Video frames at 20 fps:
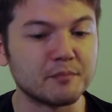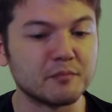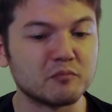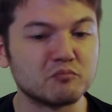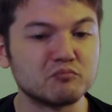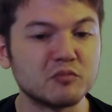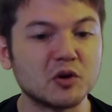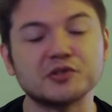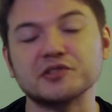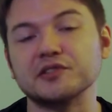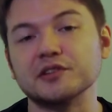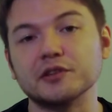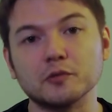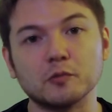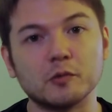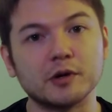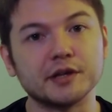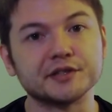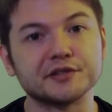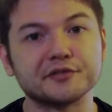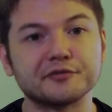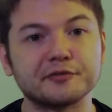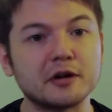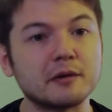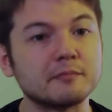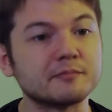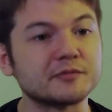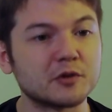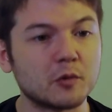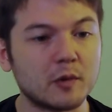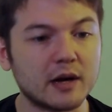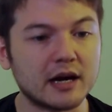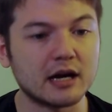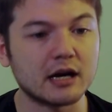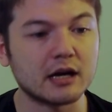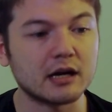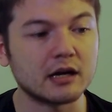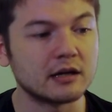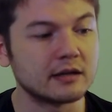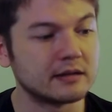mostly the ones from
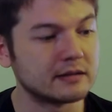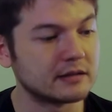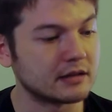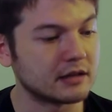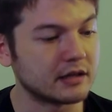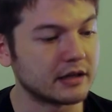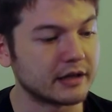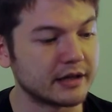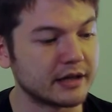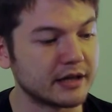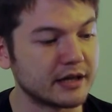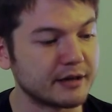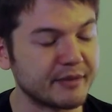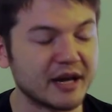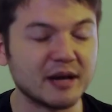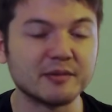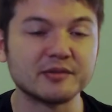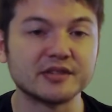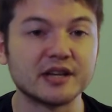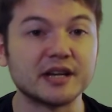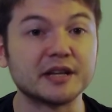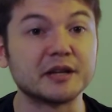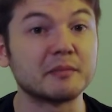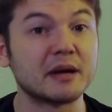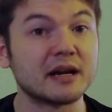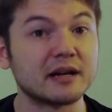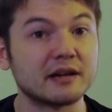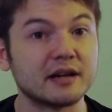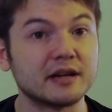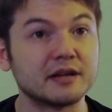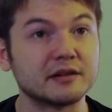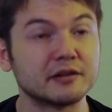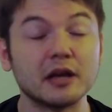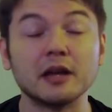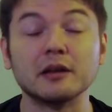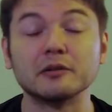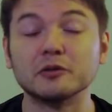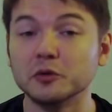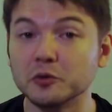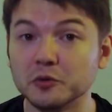Square, Amazon
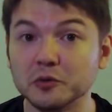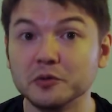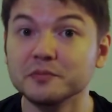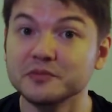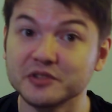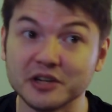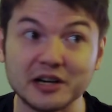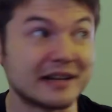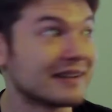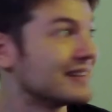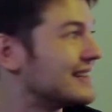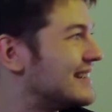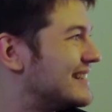and Google, sorry.